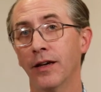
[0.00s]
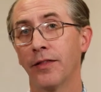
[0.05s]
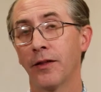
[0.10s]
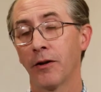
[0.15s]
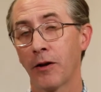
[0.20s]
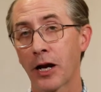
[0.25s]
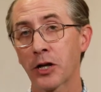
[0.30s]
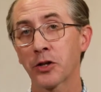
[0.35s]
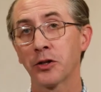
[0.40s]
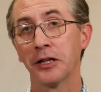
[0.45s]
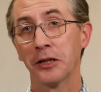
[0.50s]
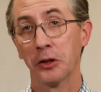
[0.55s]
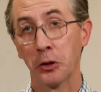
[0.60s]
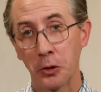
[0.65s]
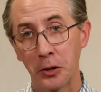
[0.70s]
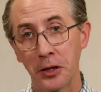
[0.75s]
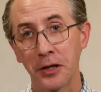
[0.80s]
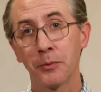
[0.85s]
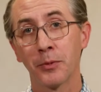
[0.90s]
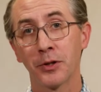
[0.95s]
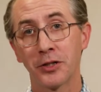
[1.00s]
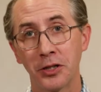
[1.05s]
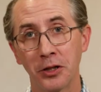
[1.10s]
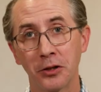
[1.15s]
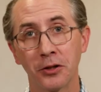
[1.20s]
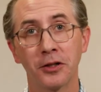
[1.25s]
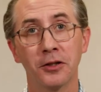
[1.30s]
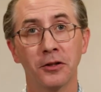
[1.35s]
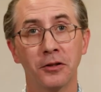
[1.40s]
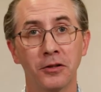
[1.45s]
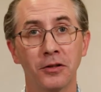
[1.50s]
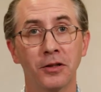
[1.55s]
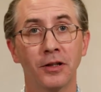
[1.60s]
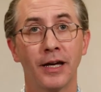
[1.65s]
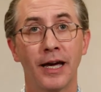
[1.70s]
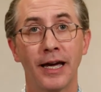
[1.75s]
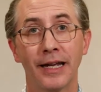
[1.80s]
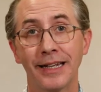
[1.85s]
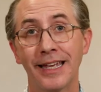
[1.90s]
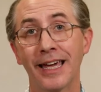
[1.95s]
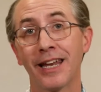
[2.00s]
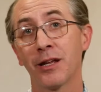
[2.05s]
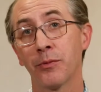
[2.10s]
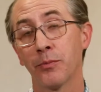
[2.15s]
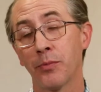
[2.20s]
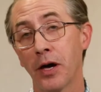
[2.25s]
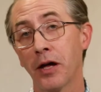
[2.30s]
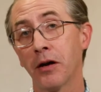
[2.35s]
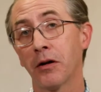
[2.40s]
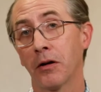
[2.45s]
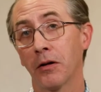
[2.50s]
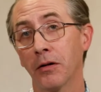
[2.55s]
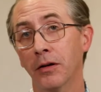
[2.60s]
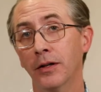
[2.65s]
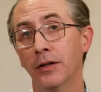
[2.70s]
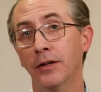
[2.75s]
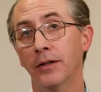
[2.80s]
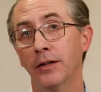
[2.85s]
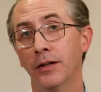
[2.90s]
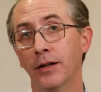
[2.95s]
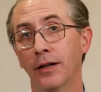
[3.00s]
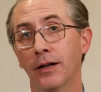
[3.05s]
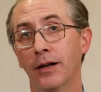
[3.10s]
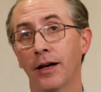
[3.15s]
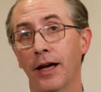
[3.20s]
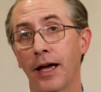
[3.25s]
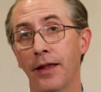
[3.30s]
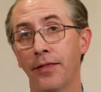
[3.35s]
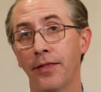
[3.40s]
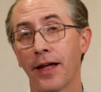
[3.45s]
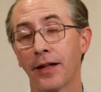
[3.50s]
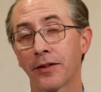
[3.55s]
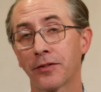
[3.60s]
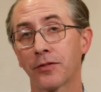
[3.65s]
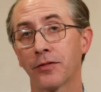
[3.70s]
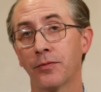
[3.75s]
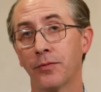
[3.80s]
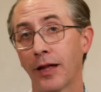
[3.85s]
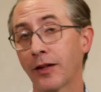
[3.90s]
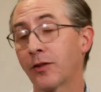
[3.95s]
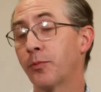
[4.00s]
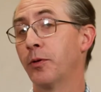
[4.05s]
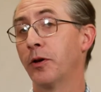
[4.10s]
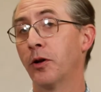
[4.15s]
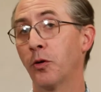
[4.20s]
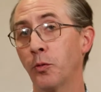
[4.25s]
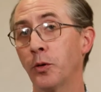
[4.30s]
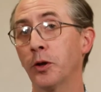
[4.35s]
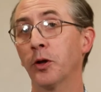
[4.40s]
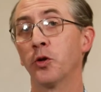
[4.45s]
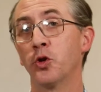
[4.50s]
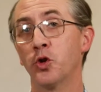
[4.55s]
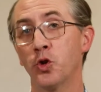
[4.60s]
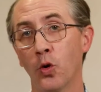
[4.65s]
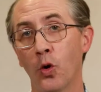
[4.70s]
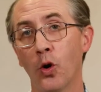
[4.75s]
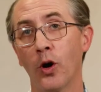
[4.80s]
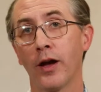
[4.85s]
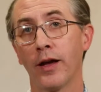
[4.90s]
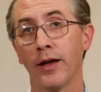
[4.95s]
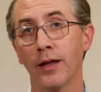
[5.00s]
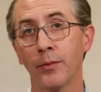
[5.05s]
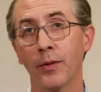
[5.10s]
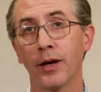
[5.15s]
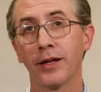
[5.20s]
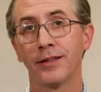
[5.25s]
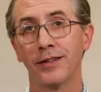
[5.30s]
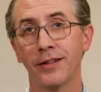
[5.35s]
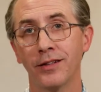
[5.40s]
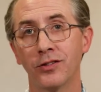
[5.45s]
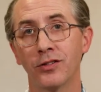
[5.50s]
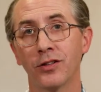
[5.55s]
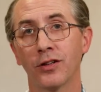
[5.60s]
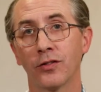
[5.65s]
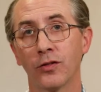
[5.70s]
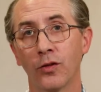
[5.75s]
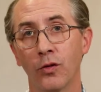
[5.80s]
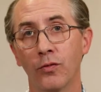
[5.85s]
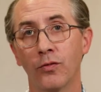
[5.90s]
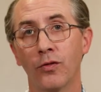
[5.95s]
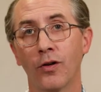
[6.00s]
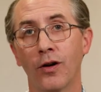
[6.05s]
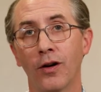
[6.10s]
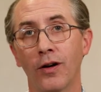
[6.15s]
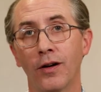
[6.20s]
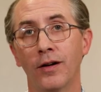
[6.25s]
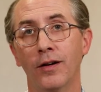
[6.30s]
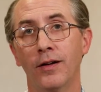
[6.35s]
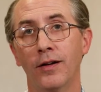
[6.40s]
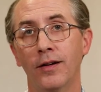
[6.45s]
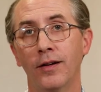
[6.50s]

they're actually learning material and getting better, and that's been a real joy in my teaching so far.